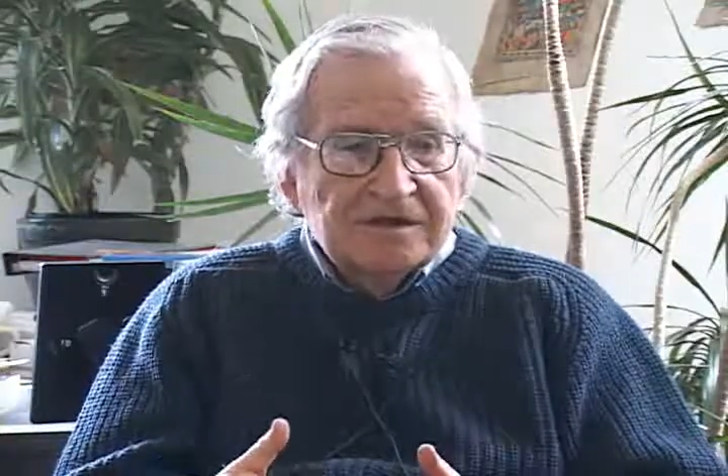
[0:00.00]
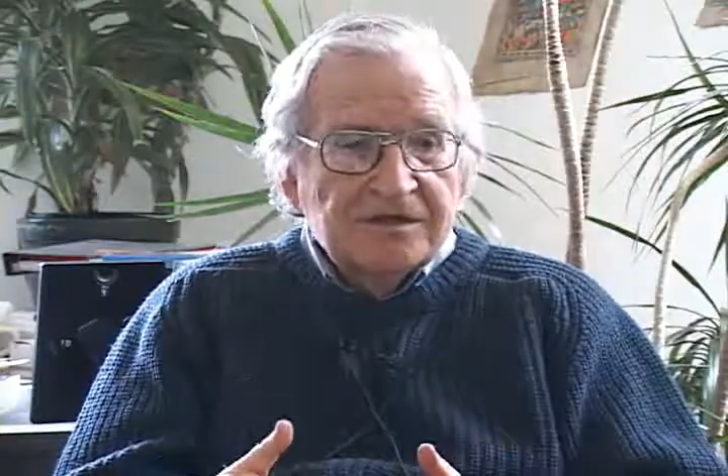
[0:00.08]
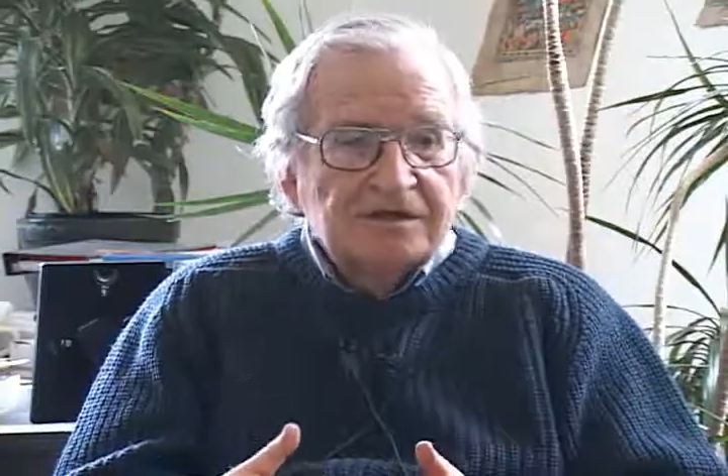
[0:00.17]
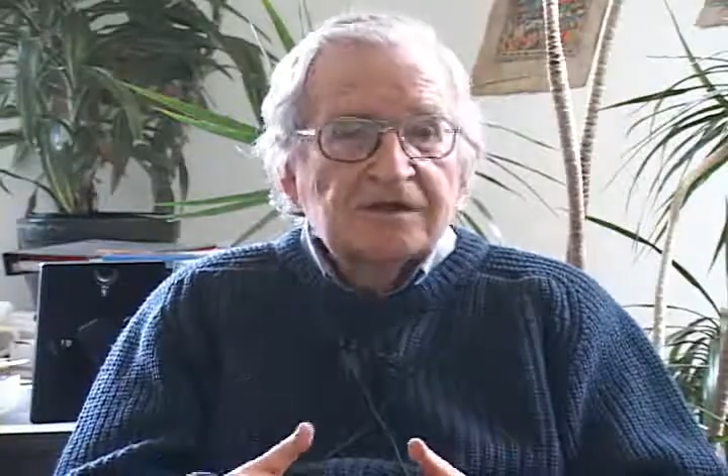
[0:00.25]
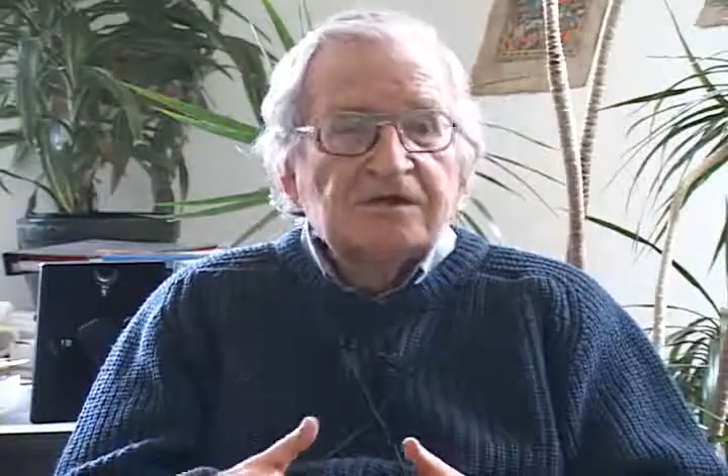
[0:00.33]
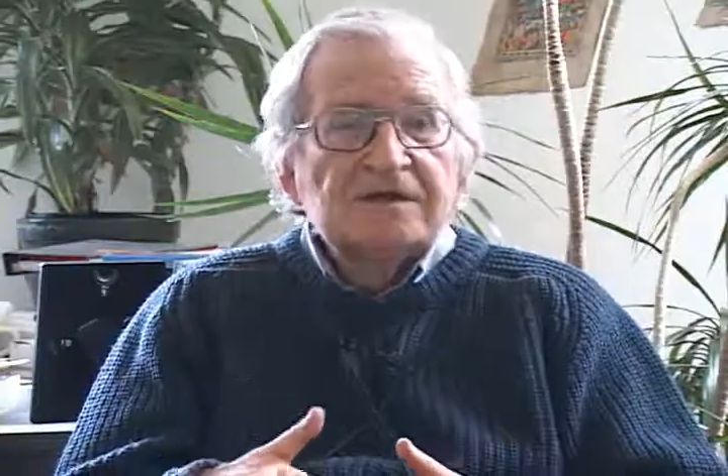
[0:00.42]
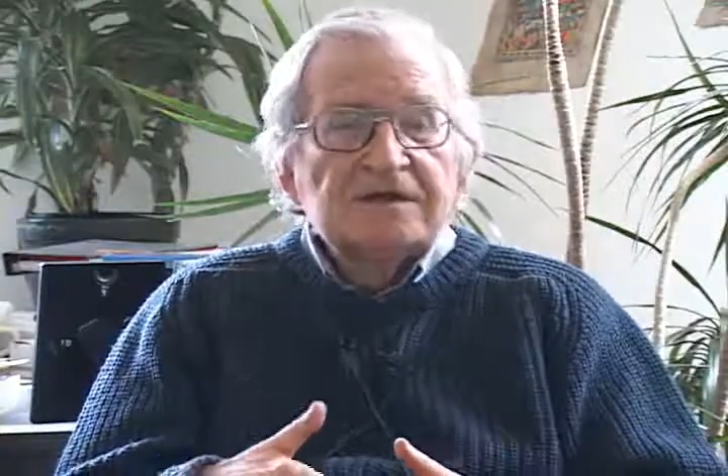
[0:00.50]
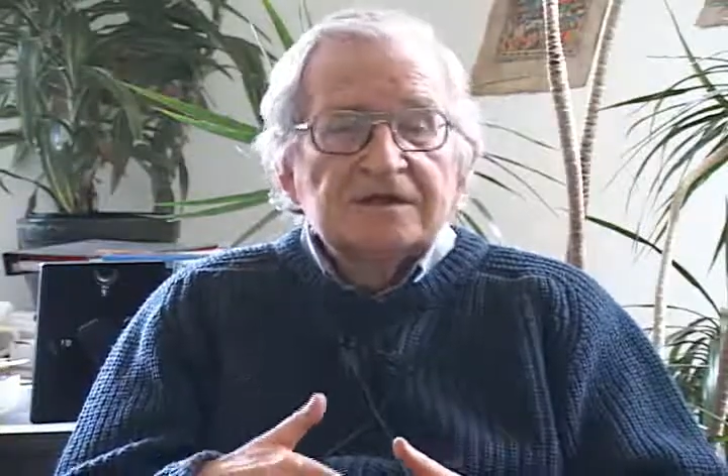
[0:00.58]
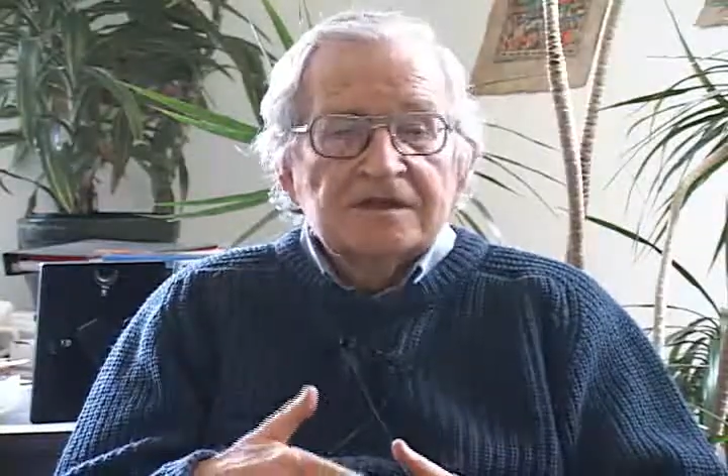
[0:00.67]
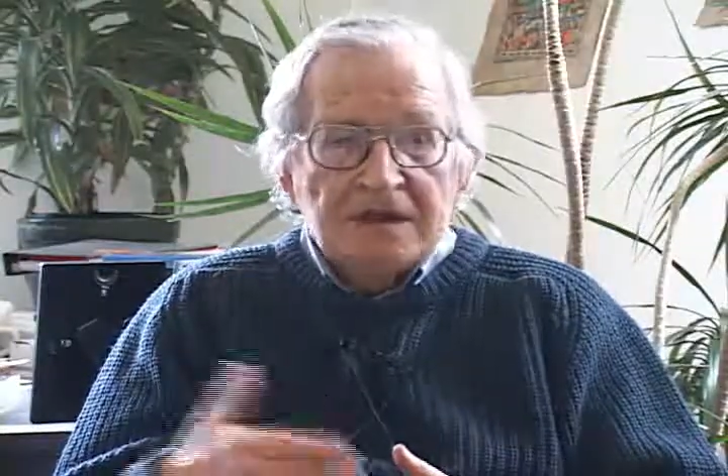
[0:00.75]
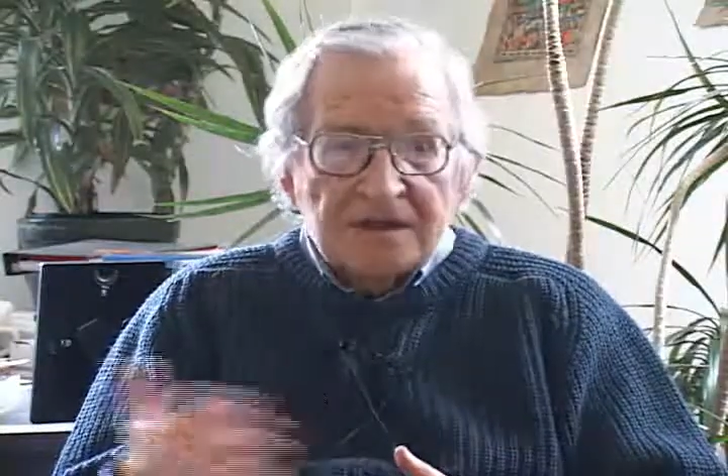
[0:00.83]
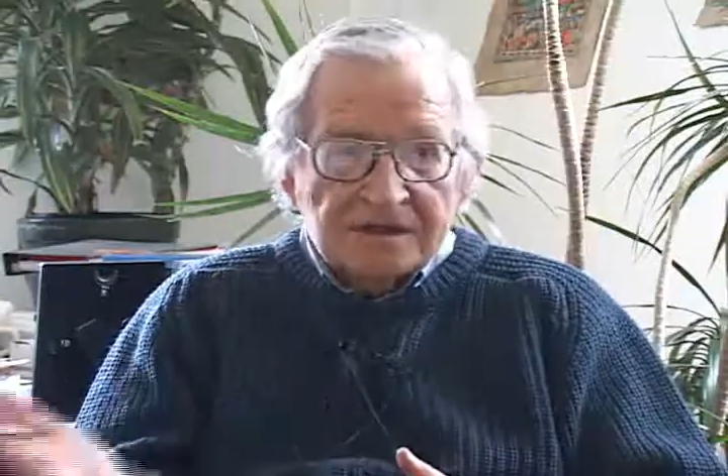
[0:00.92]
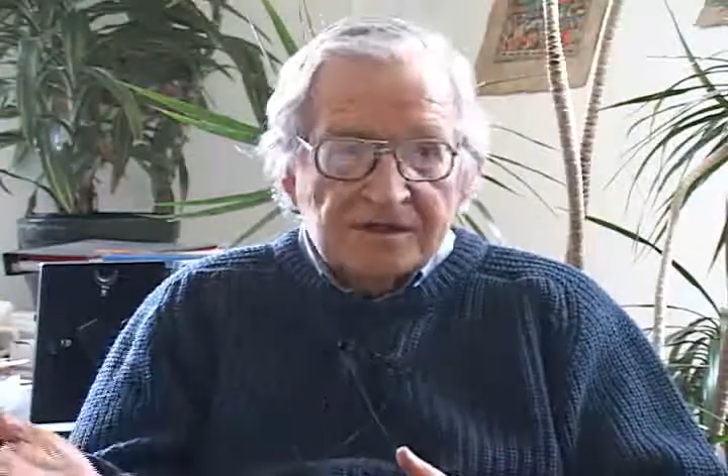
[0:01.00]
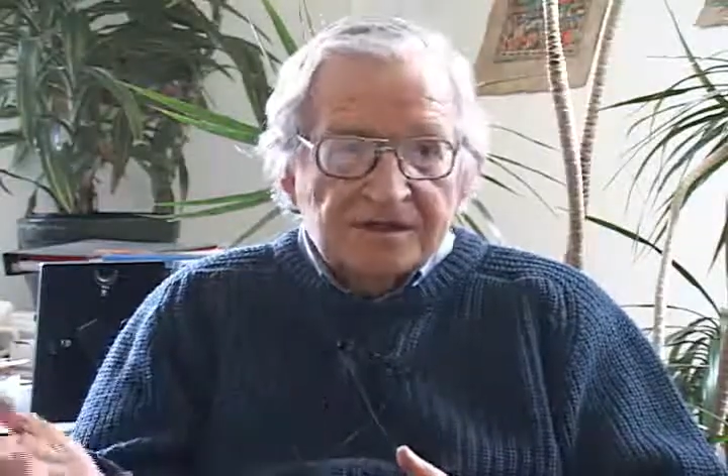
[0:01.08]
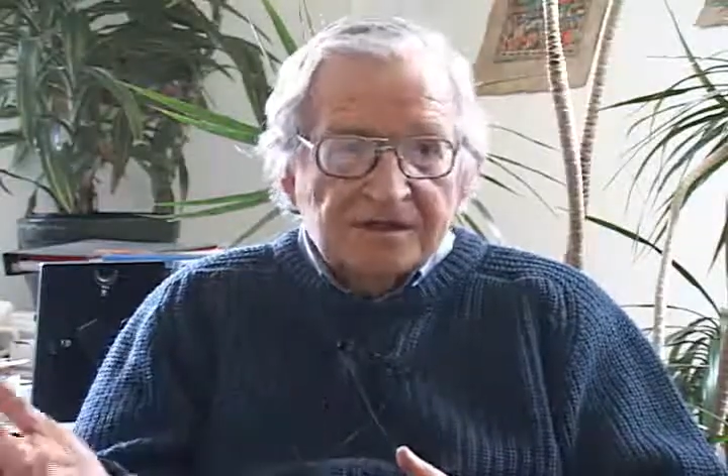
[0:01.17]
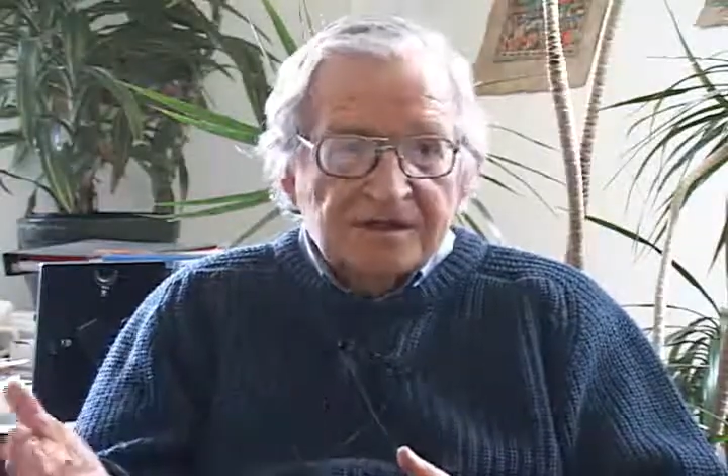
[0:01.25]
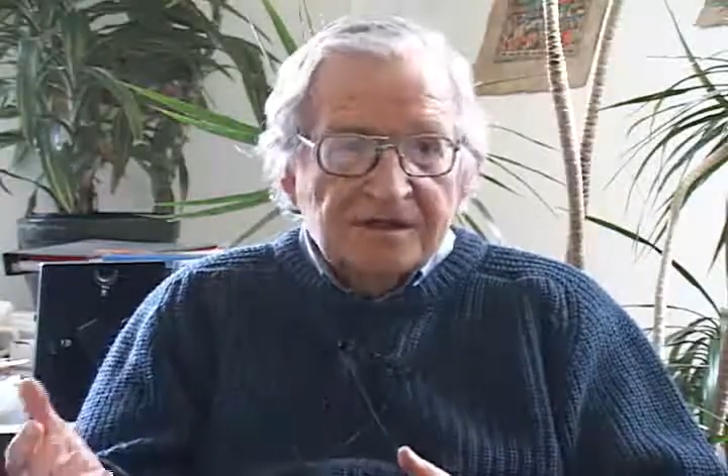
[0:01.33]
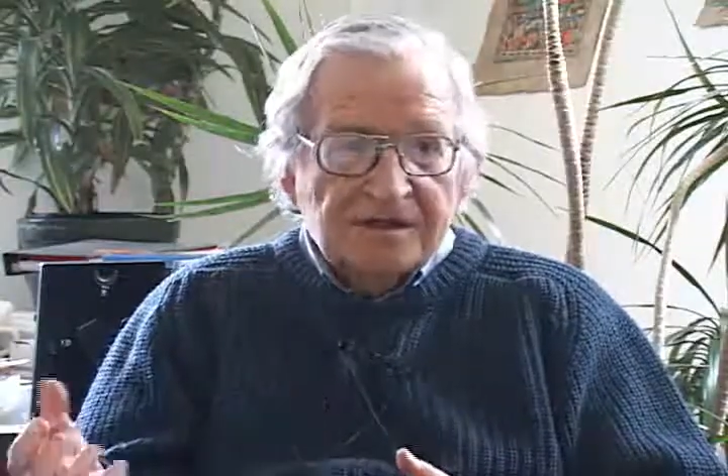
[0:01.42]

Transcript: is so intense